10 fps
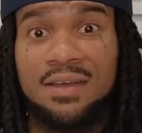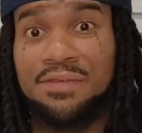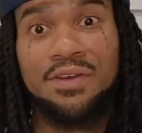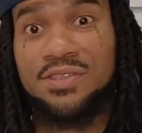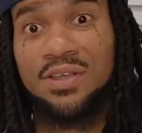Her
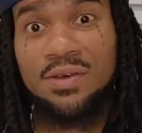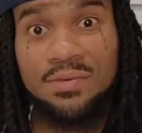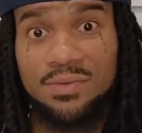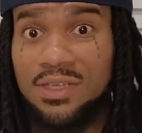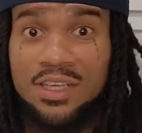first
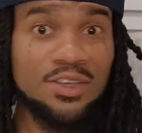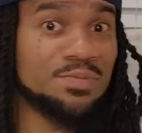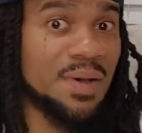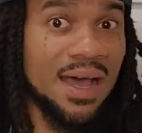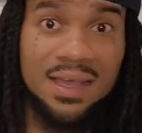song took your
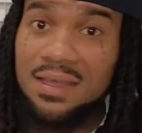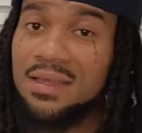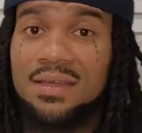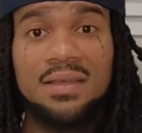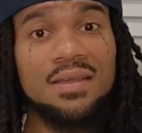spot.
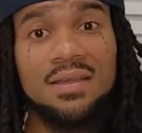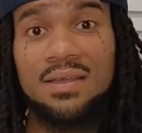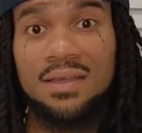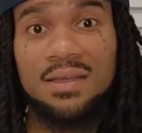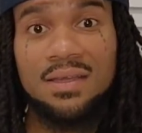
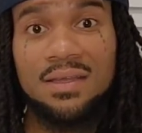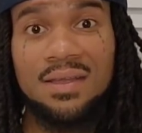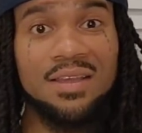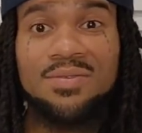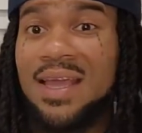
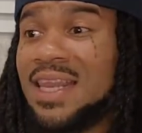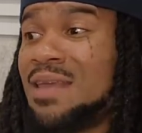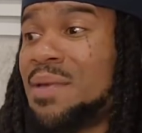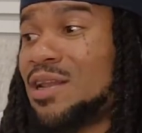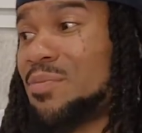Now you can't
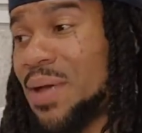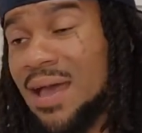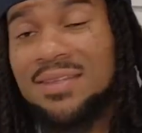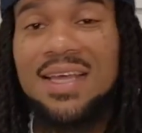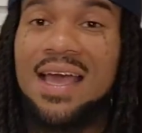even make no
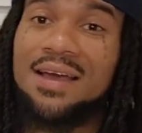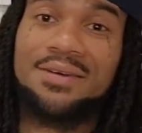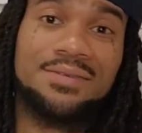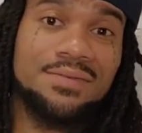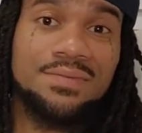pound
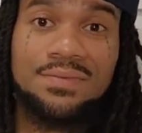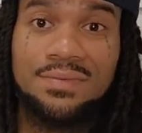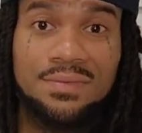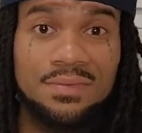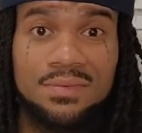town.
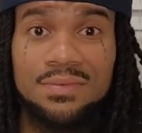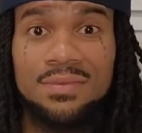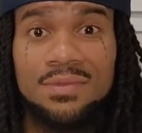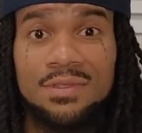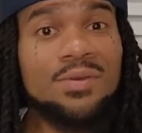
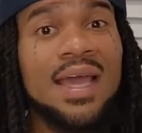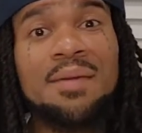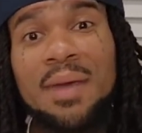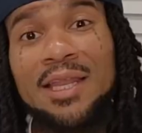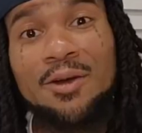You
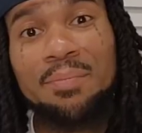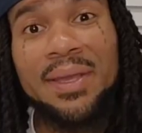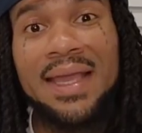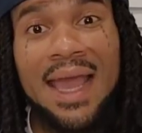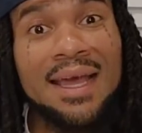can't make no
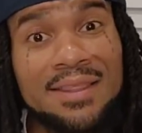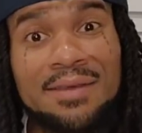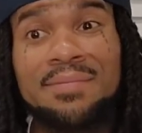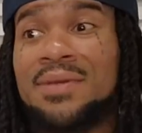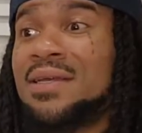big
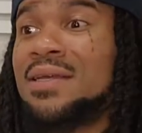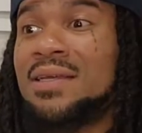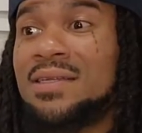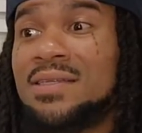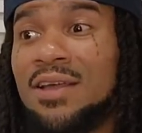anthem
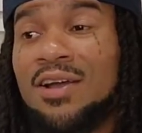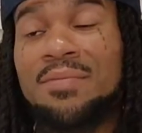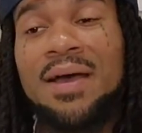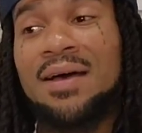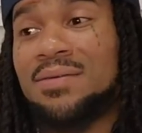talking
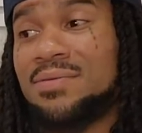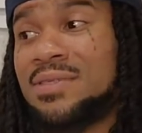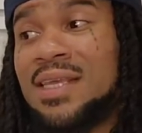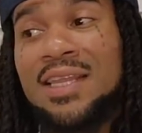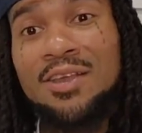about
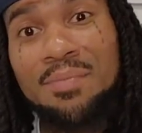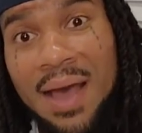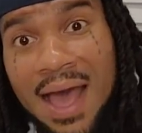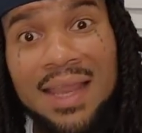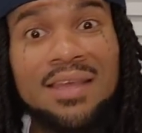selling your
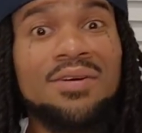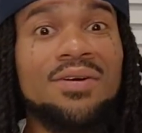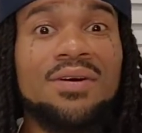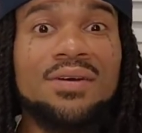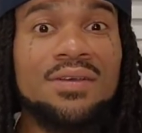body
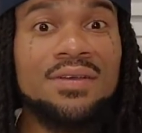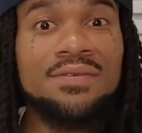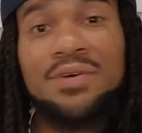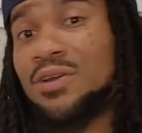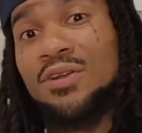or
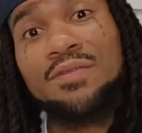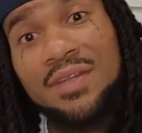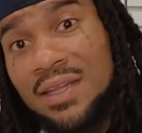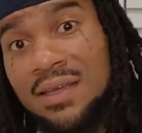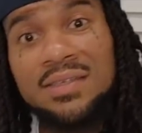fucking over
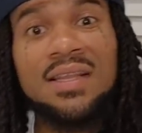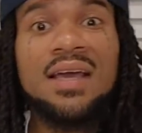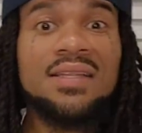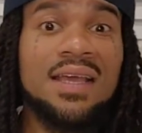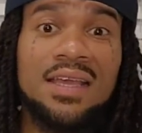niggas
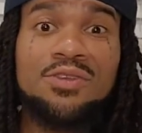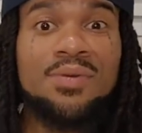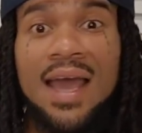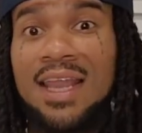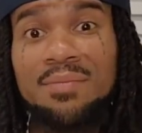like that. You
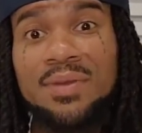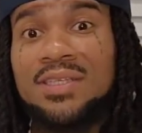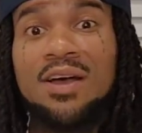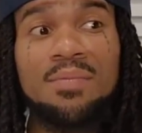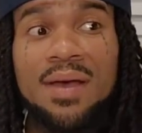gotta be
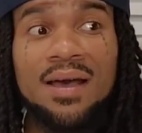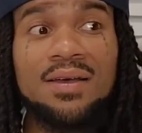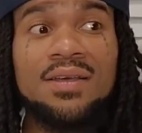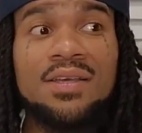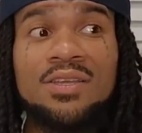talking about
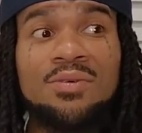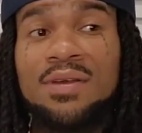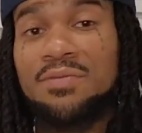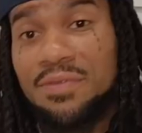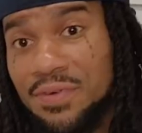you don't
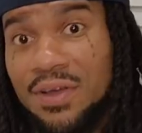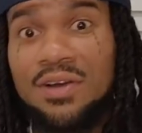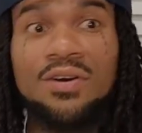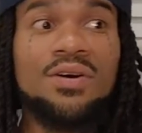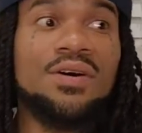give a fuck
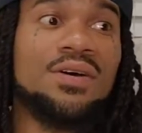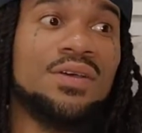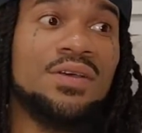or